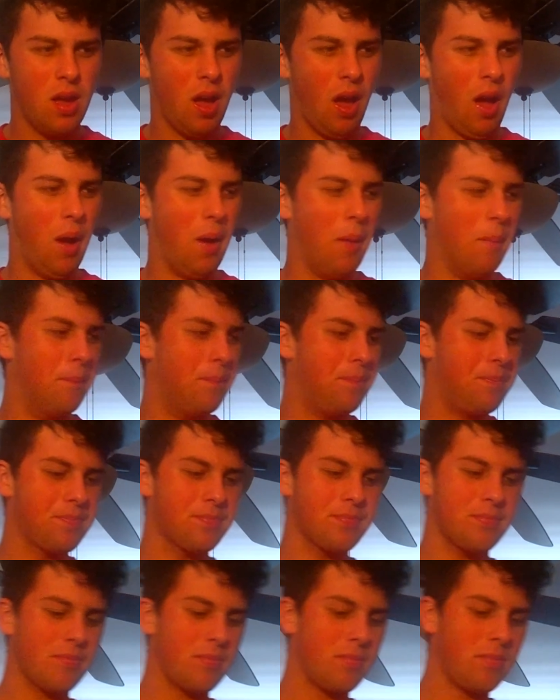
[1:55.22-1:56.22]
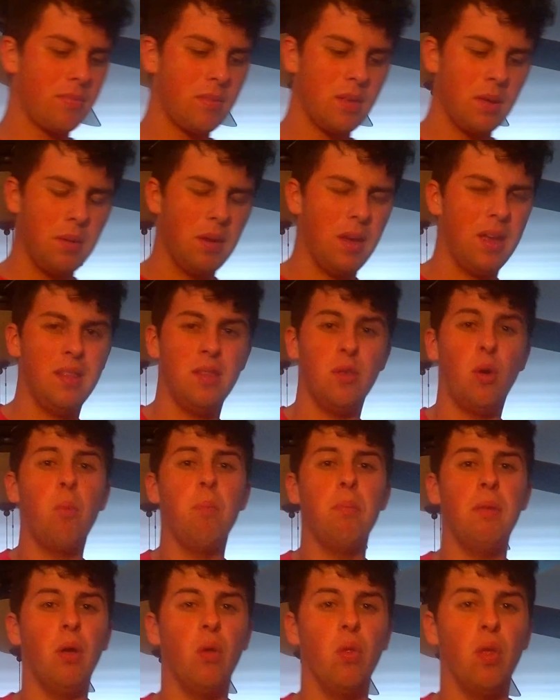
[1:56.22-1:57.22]
um, no
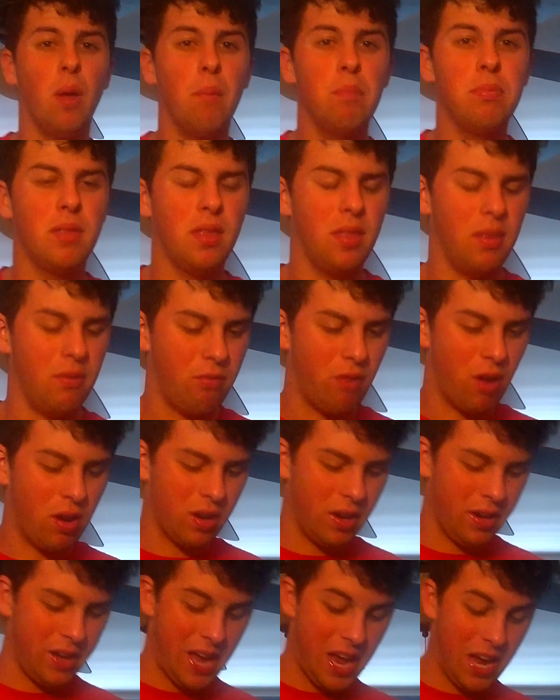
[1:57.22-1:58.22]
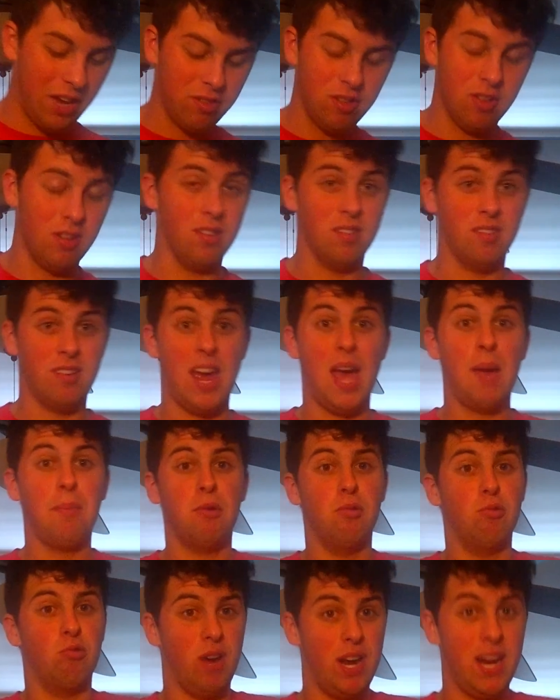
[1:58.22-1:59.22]
build up to the fucking cash in because it
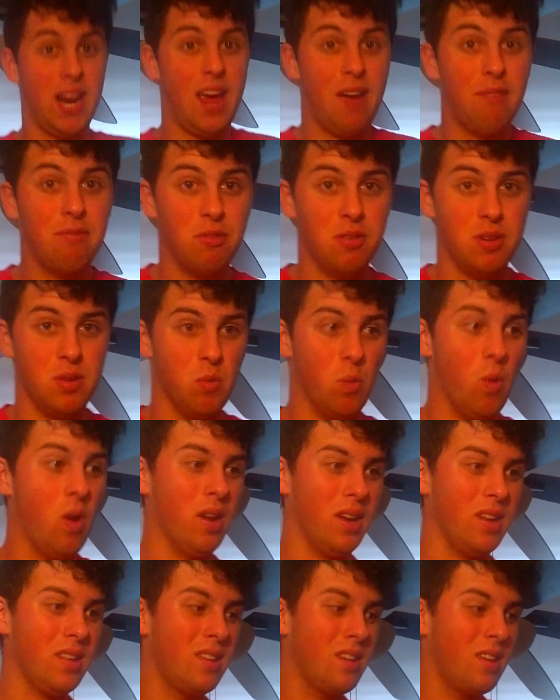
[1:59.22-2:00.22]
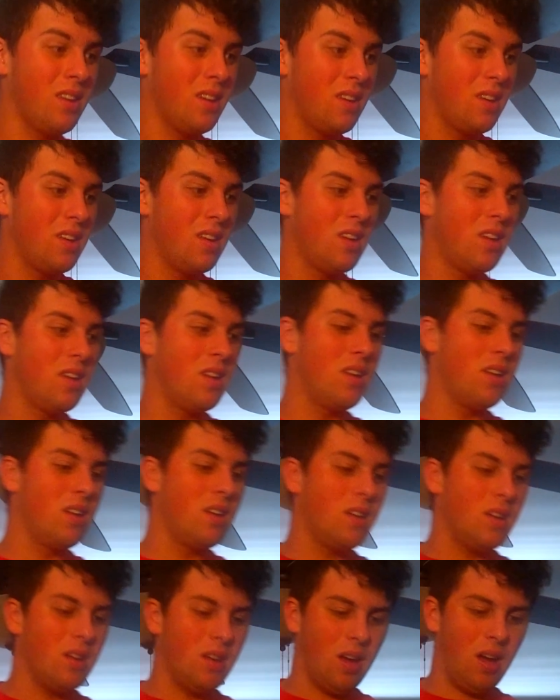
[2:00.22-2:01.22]
happened right after he won it.
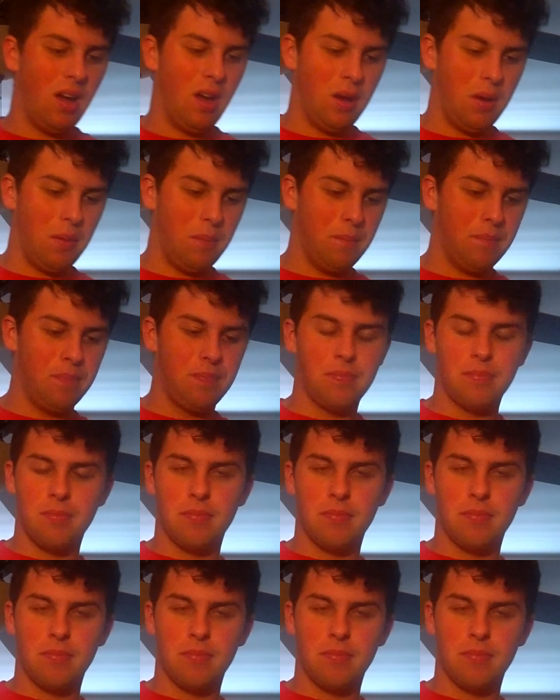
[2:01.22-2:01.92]
Um,